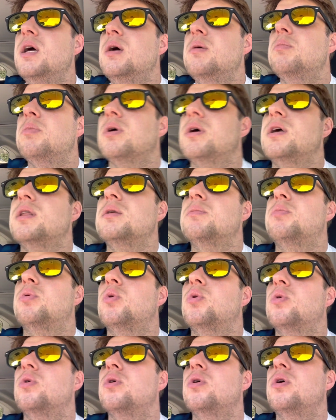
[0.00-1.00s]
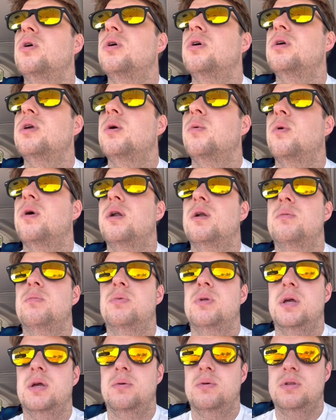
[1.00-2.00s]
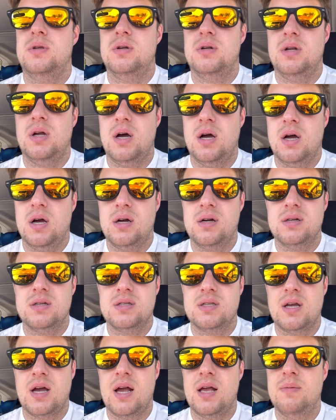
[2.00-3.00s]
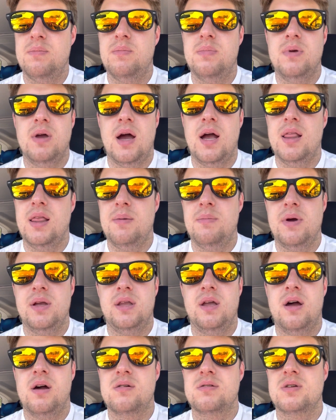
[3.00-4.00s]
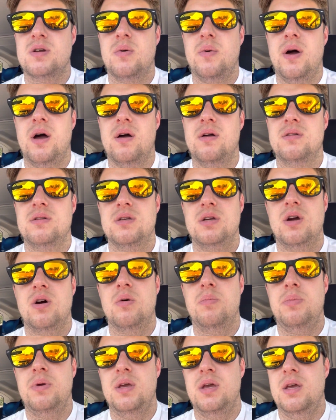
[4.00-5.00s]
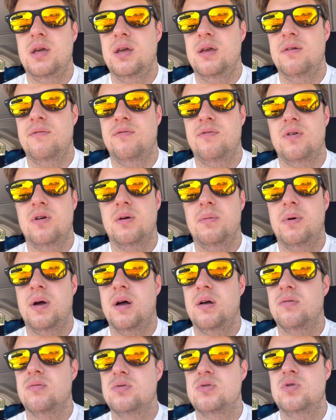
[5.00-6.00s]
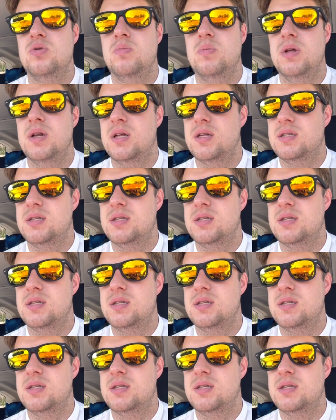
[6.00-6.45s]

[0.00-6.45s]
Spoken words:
play in the pool, you want to play with your dogs. I let my dogs go out to go pee for about 2 minutes.